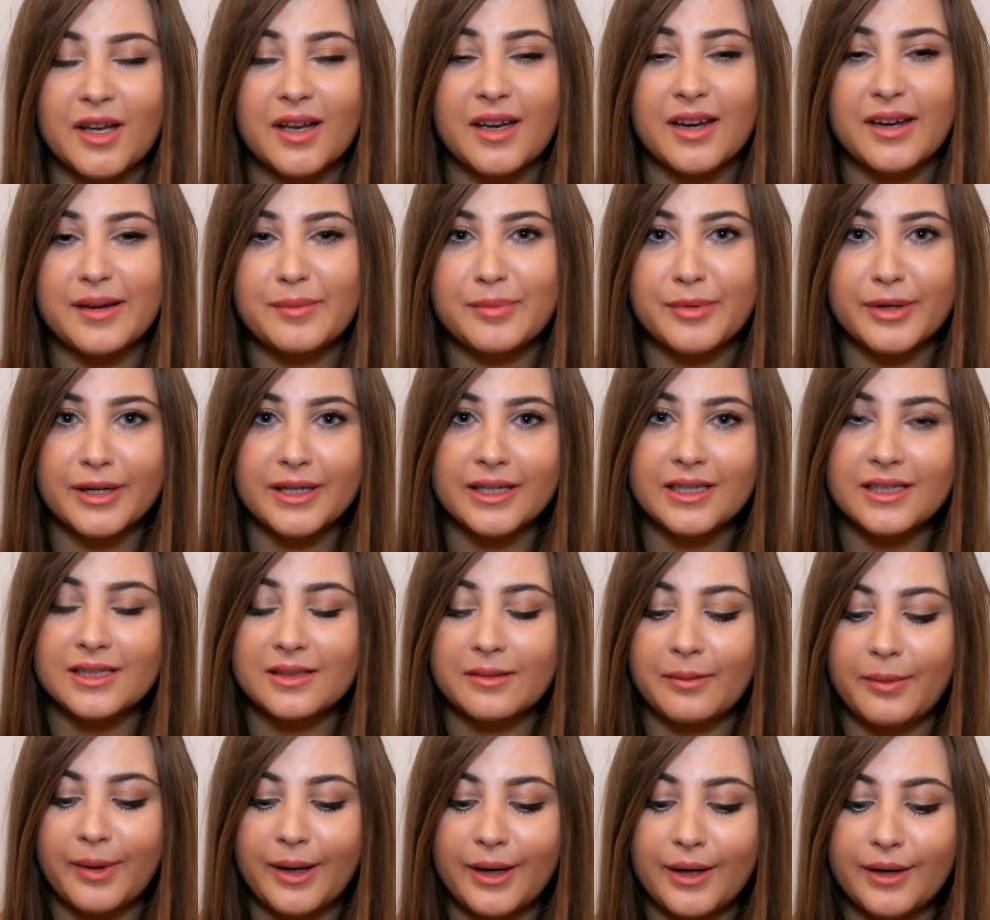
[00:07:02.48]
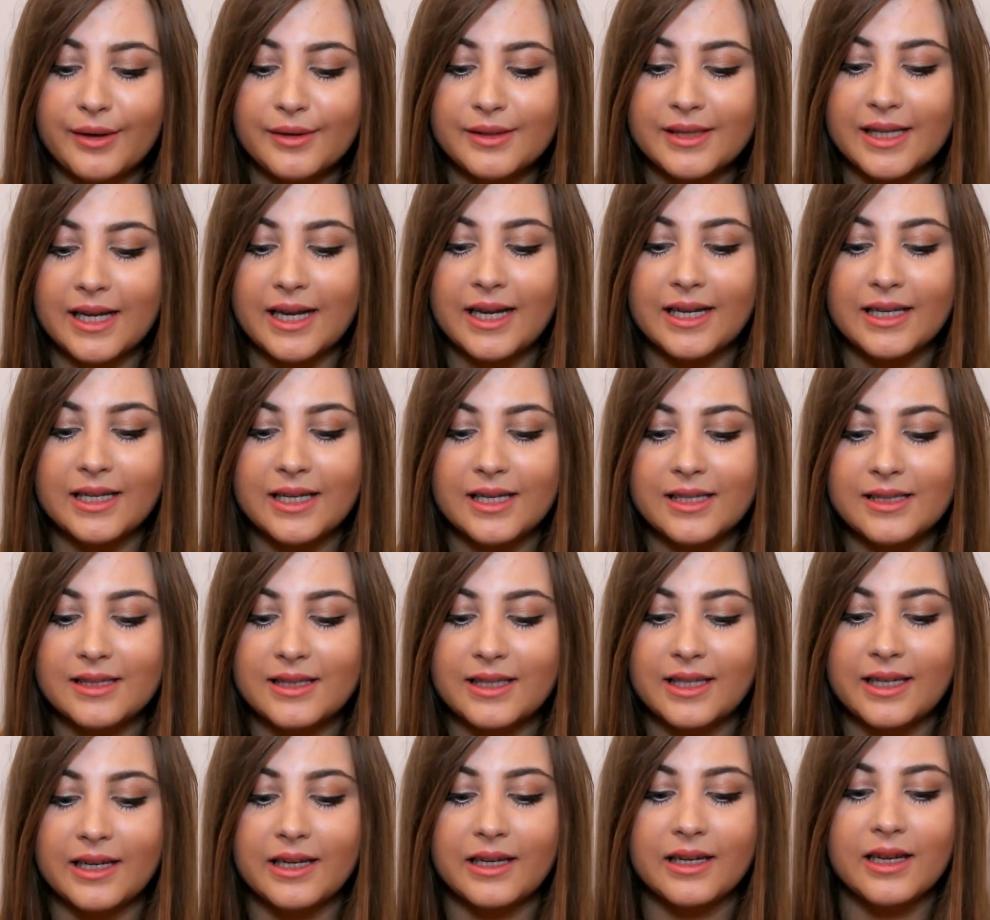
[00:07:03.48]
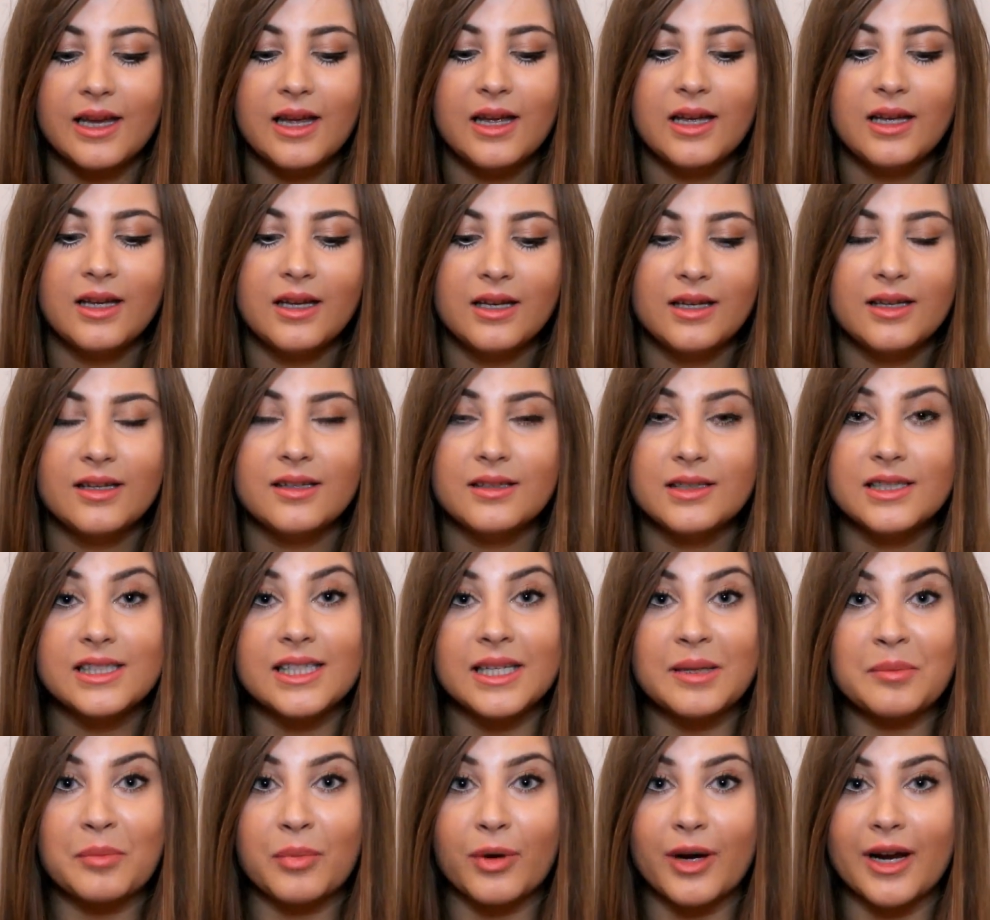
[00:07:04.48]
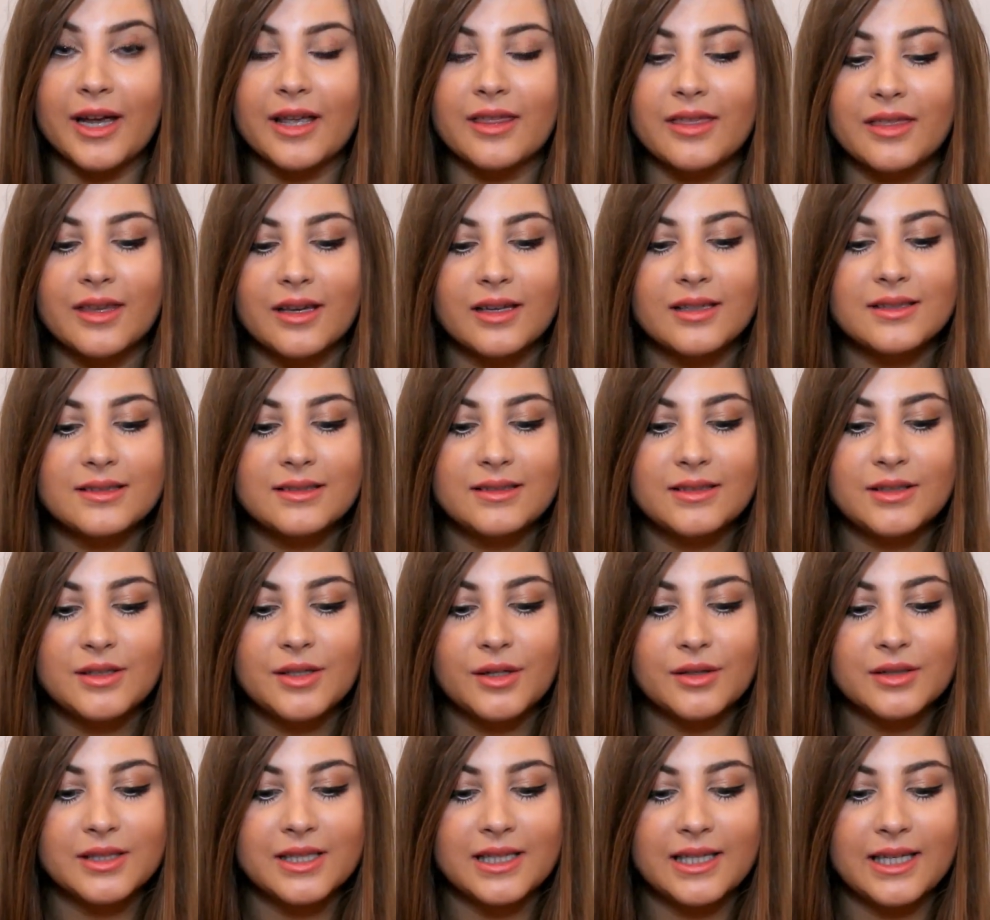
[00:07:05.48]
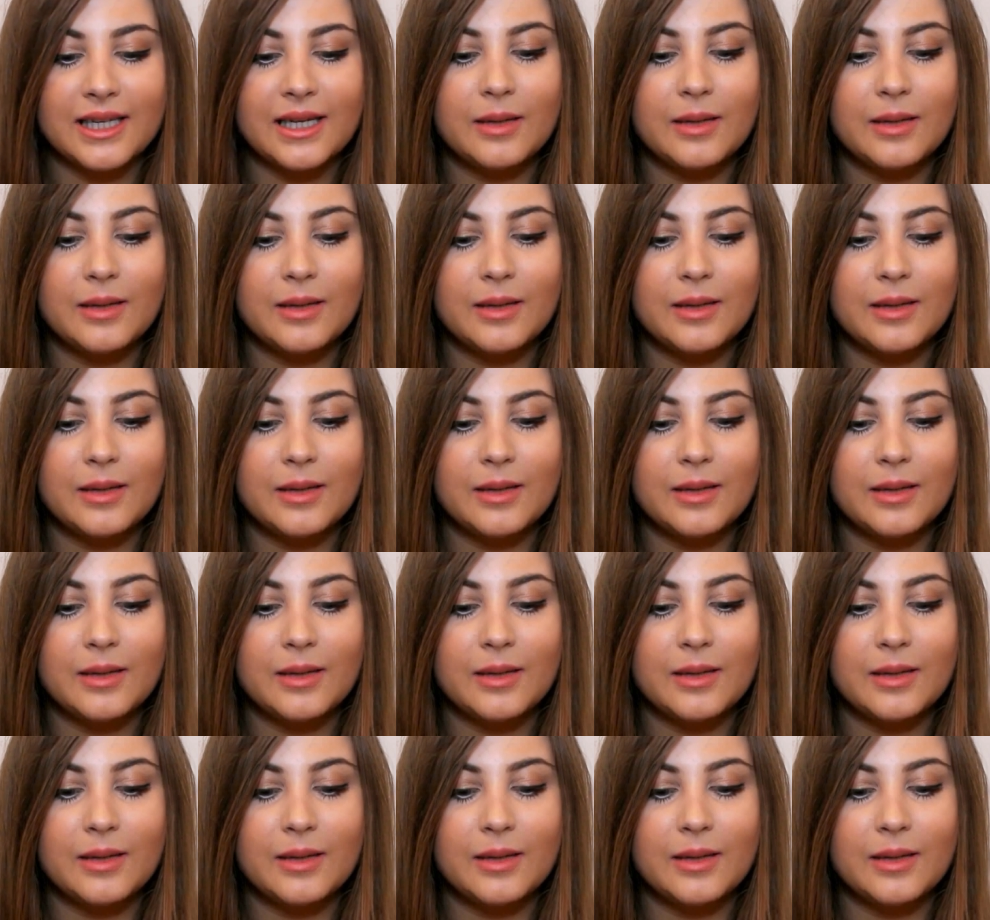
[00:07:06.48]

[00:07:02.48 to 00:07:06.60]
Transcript: hybrid I suppose, and it's the Deep Breath Dr.